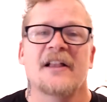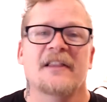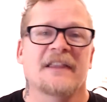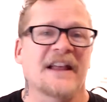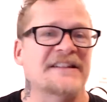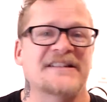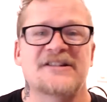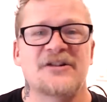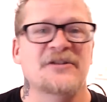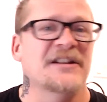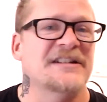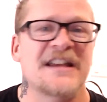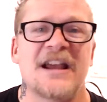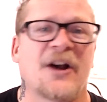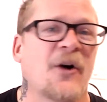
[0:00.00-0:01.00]
Let's do the
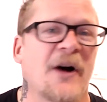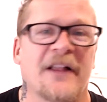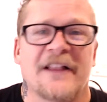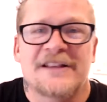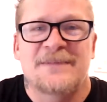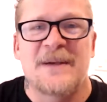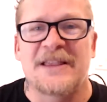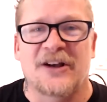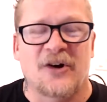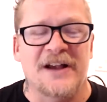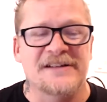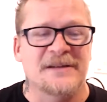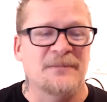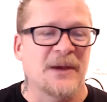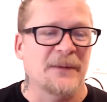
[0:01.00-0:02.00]
decoy. Let's be the
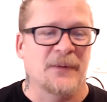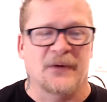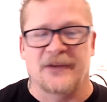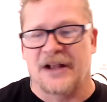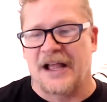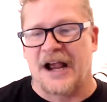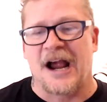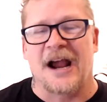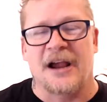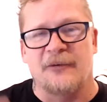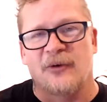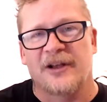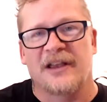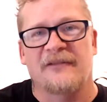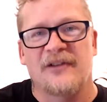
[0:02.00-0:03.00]
crazy people. And they're like, all right,
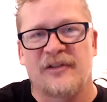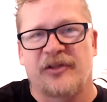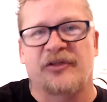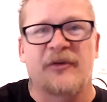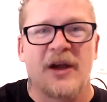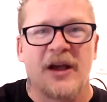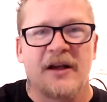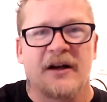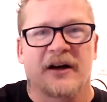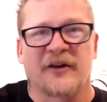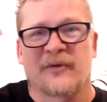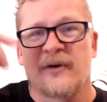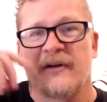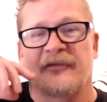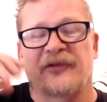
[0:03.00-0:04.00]
we'll give you a
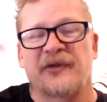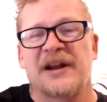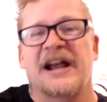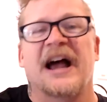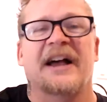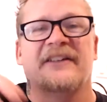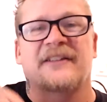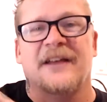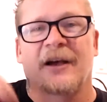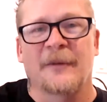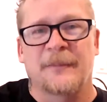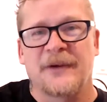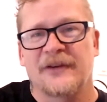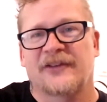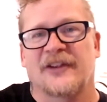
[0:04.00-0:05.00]
crew of three guys to
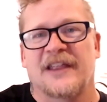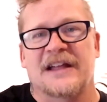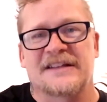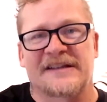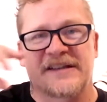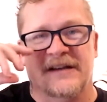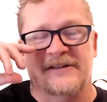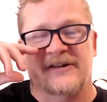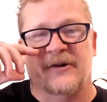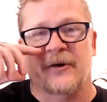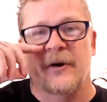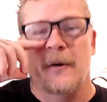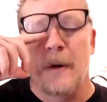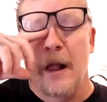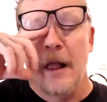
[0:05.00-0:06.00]
help you. So that's six
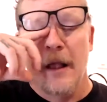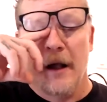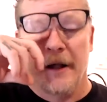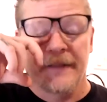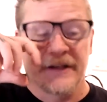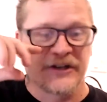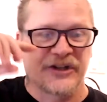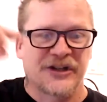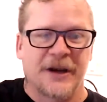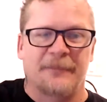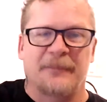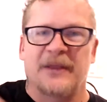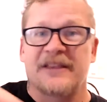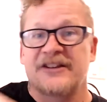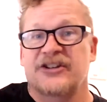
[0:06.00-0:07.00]
crew on this
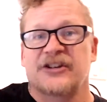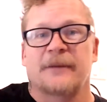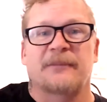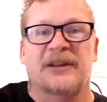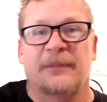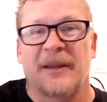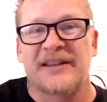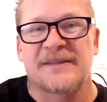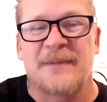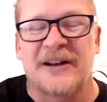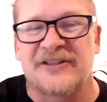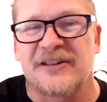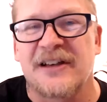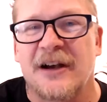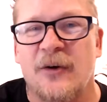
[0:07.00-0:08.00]
ship. And this ship has been
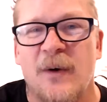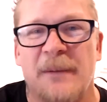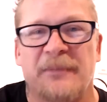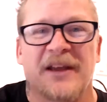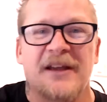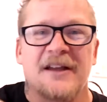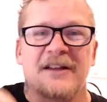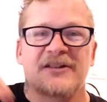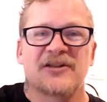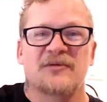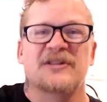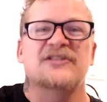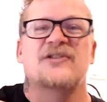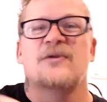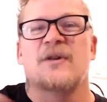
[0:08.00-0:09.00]
specially equipped
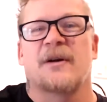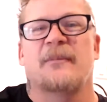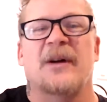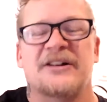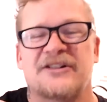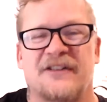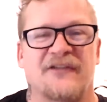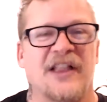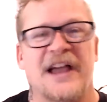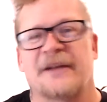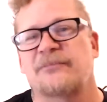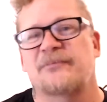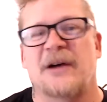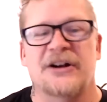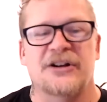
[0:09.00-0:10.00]
to endure a bunch of
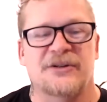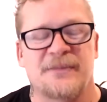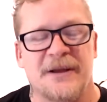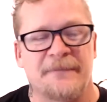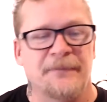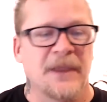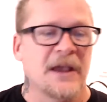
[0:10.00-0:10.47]
like punishment.